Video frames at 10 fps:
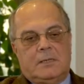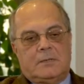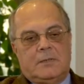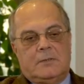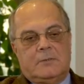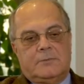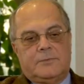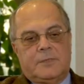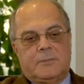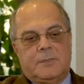So
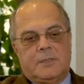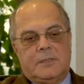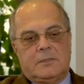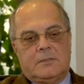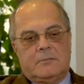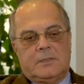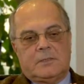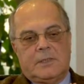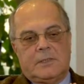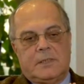for a period,
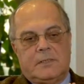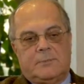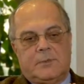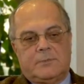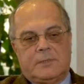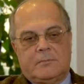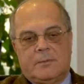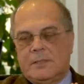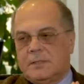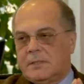obviously, their
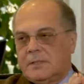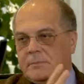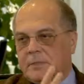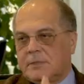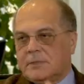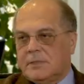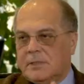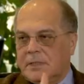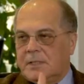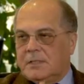profitability, because
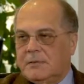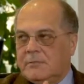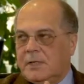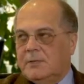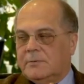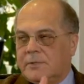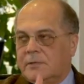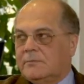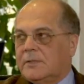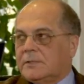the value of
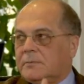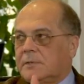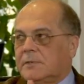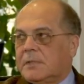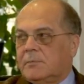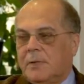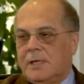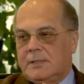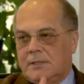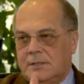the investments, their
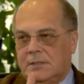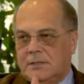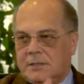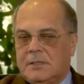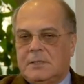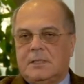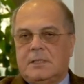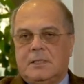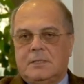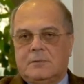balance sheet
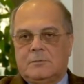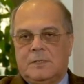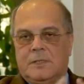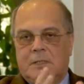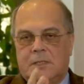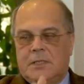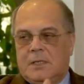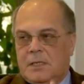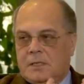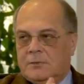had to
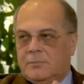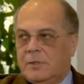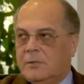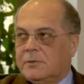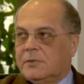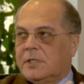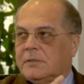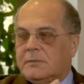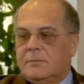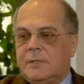be looked
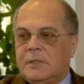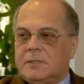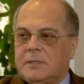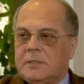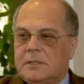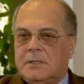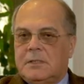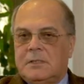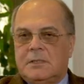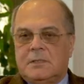at, but
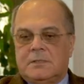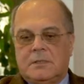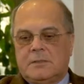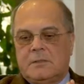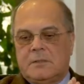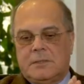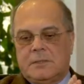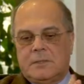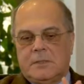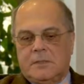the
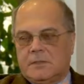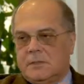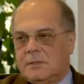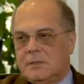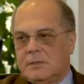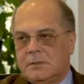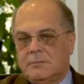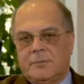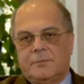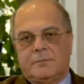situation has
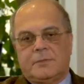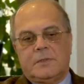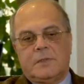improved.